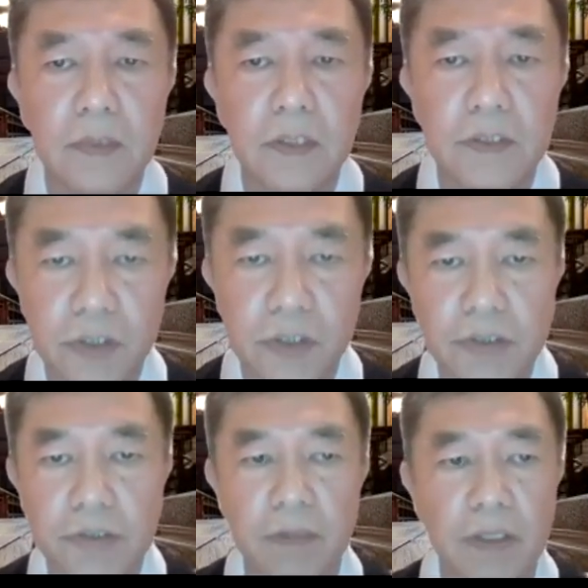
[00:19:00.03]
and
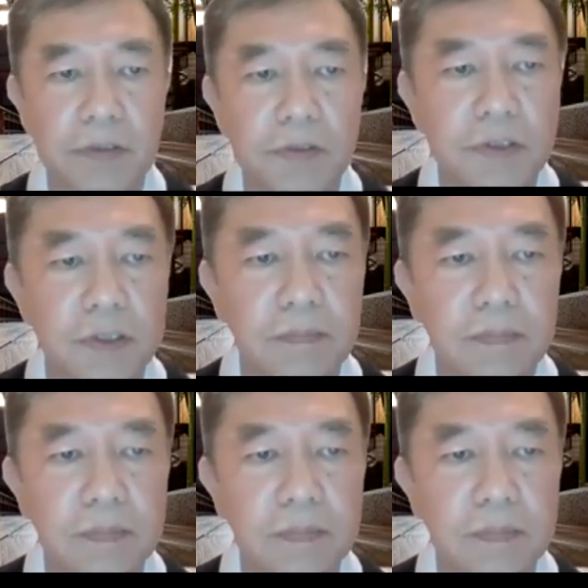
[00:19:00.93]
joins relationship.